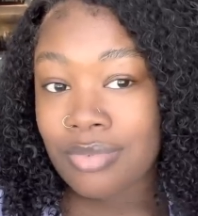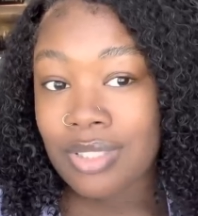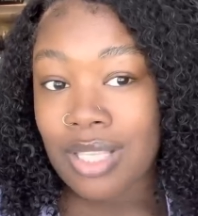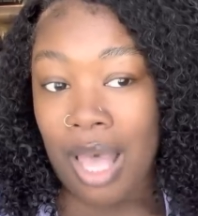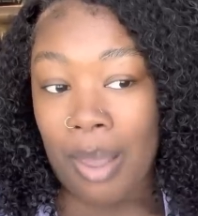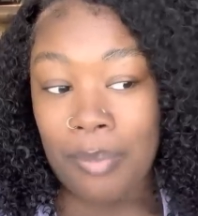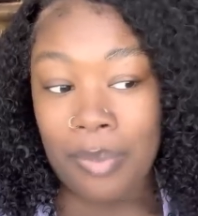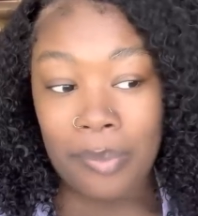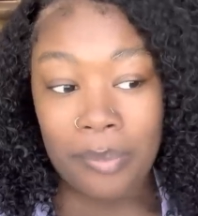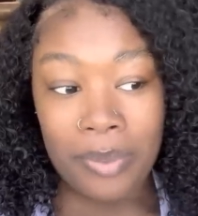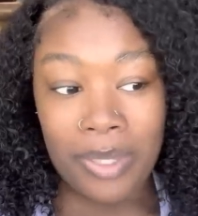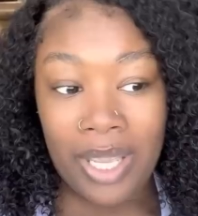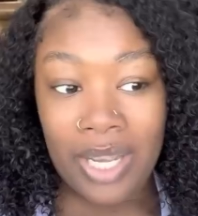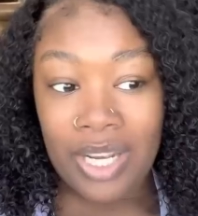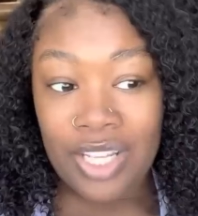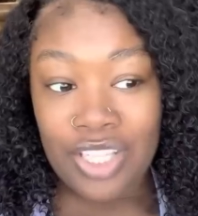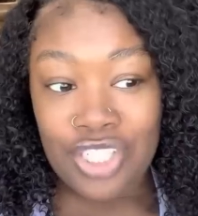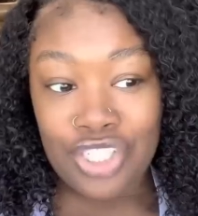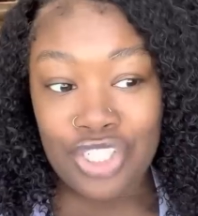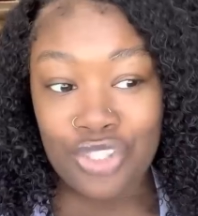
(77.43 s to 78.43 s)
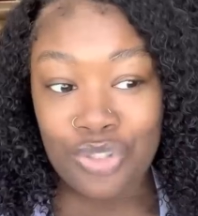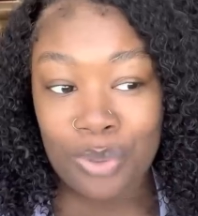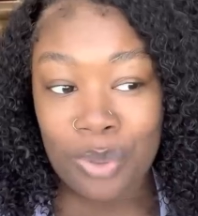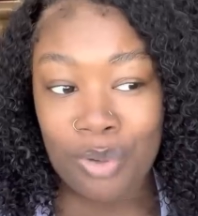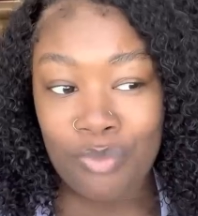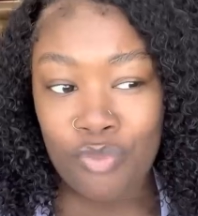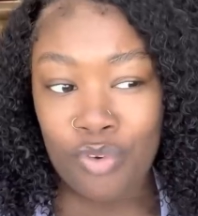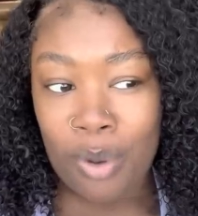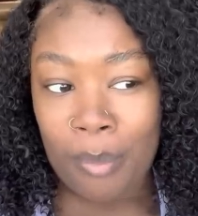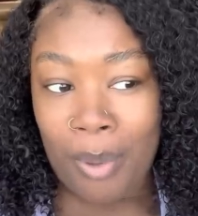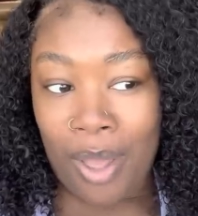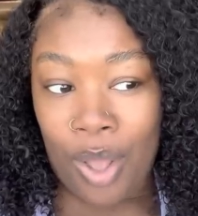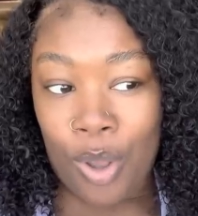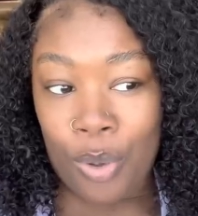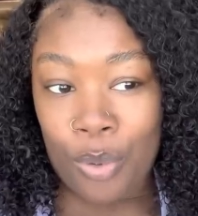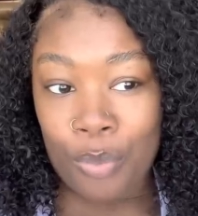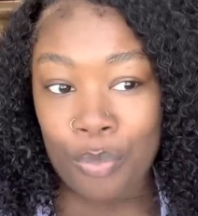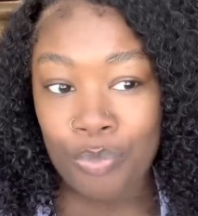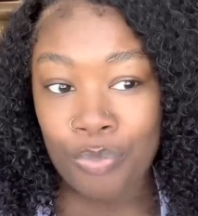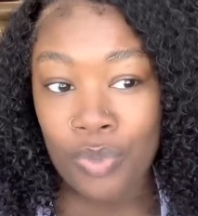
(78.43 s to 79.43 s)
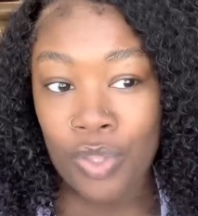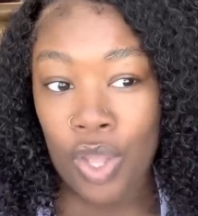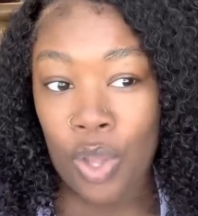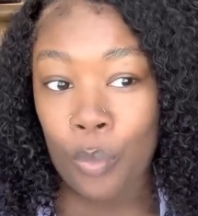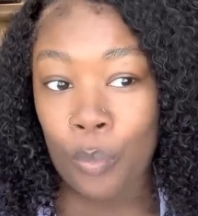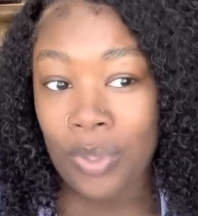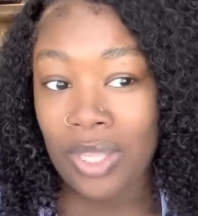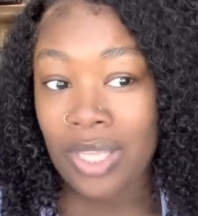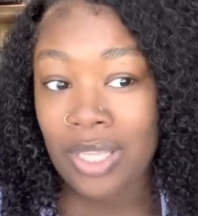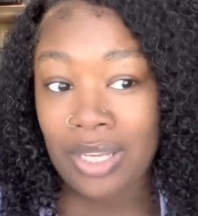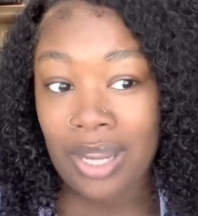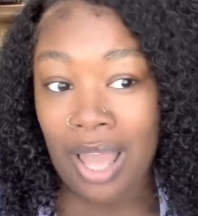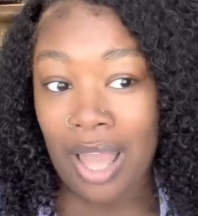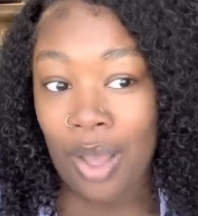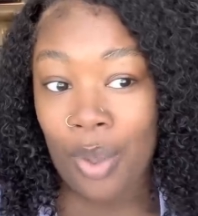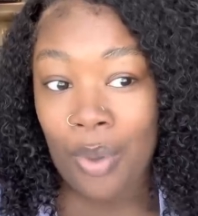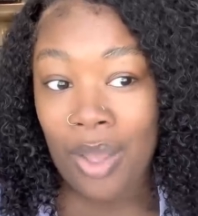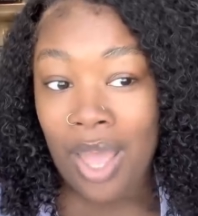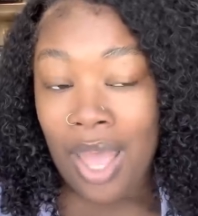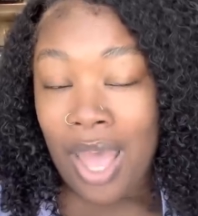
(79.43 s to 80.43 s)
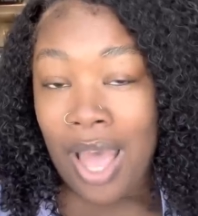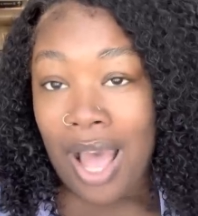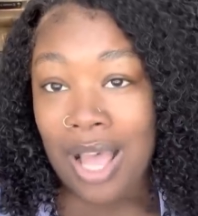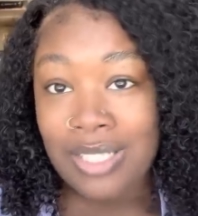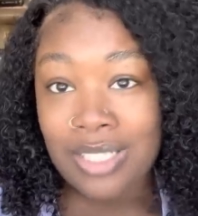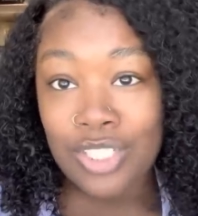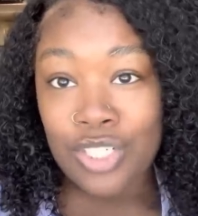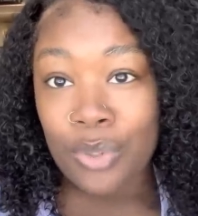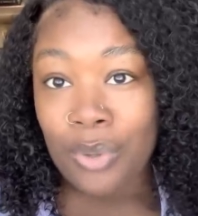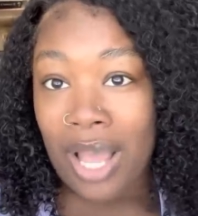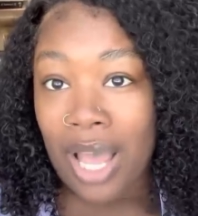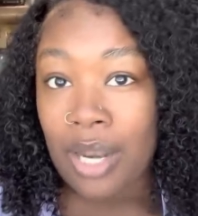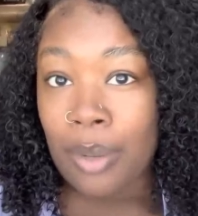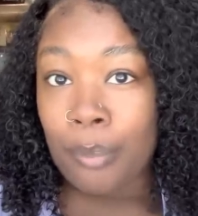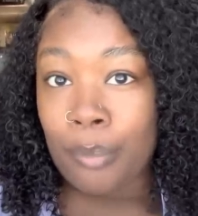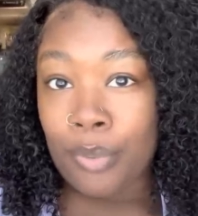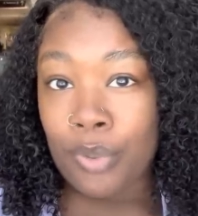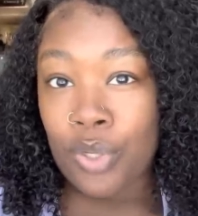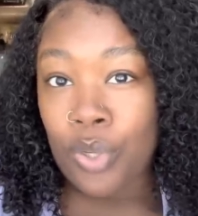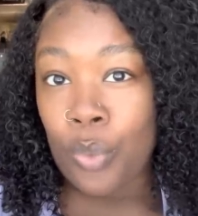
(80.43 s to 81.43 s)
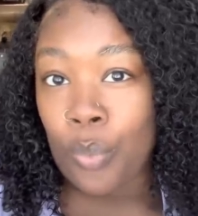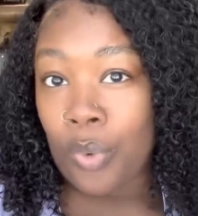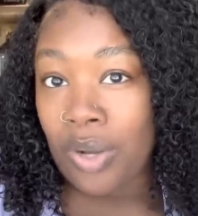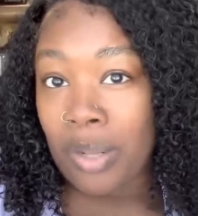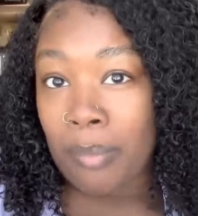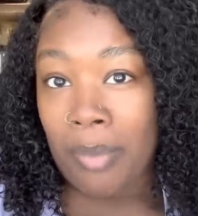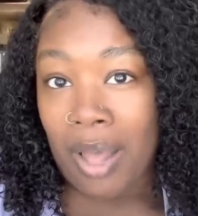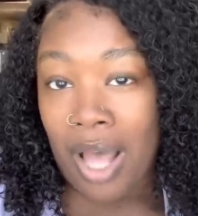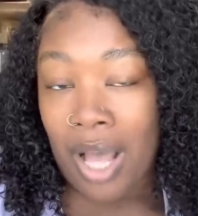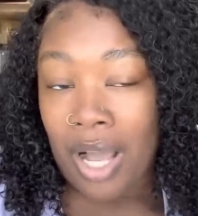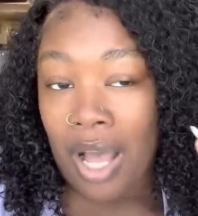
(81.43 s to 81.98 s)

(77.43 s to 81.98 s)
I've been planning this trip for about a week now. I still got to book one of my